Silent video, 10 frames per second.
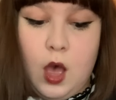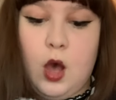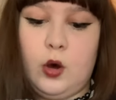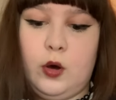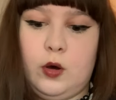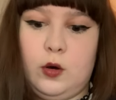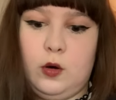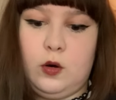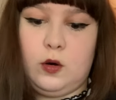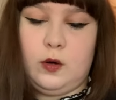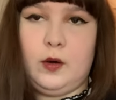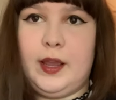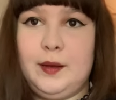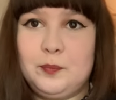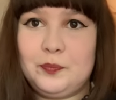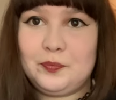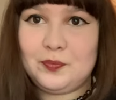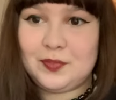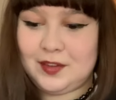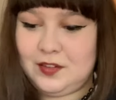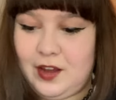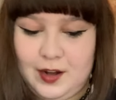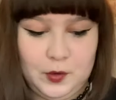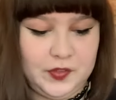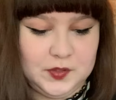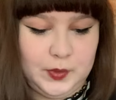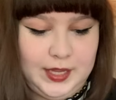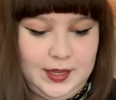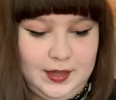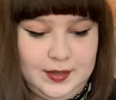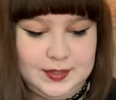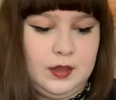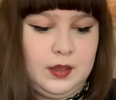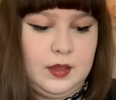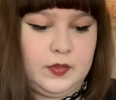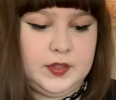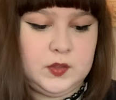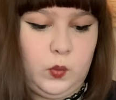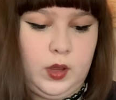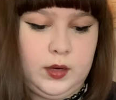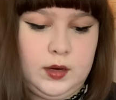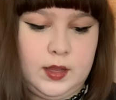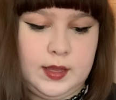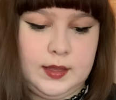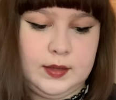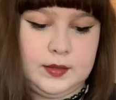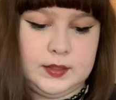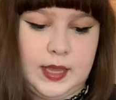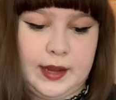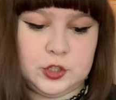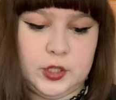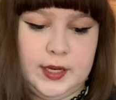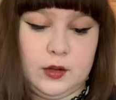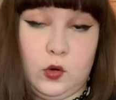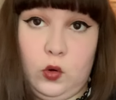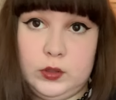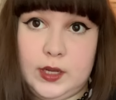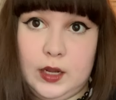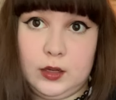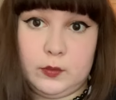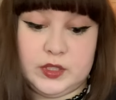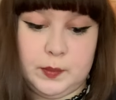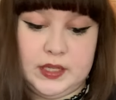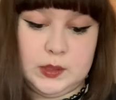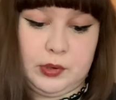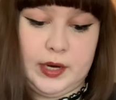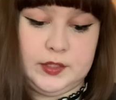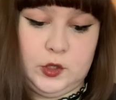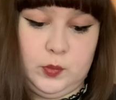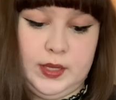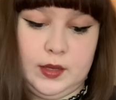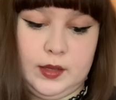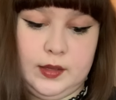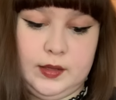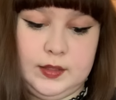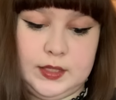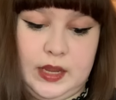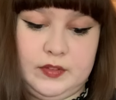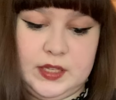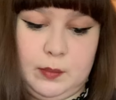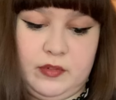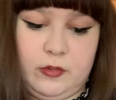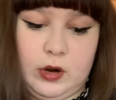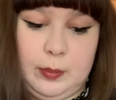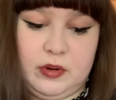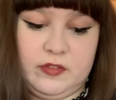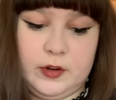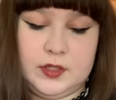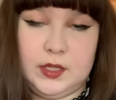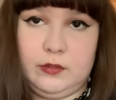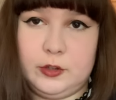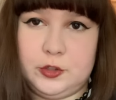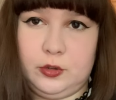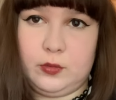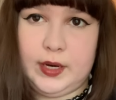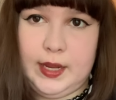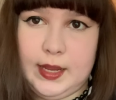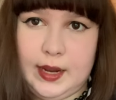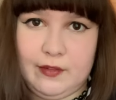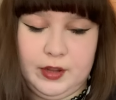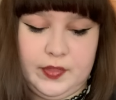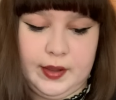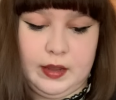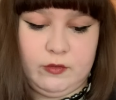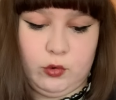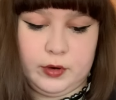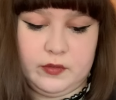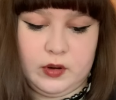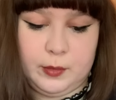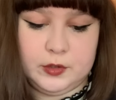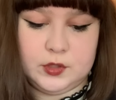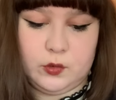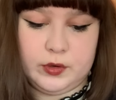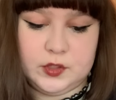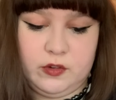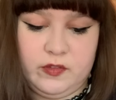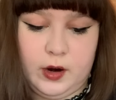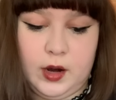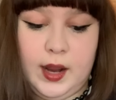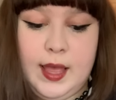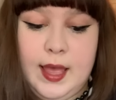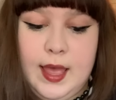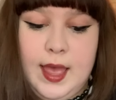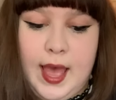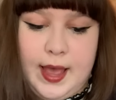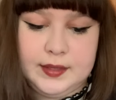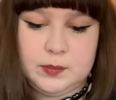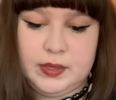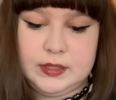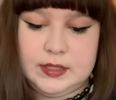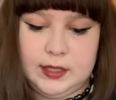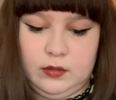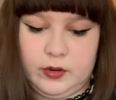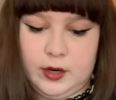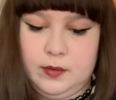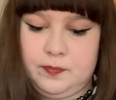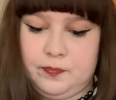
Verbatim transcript: Oh, okay. I know what this one is. This one is actually in a gold color, which might surprise you because I've said before I prefer silver jewelry and everything I've ordered from her store so far has been silver.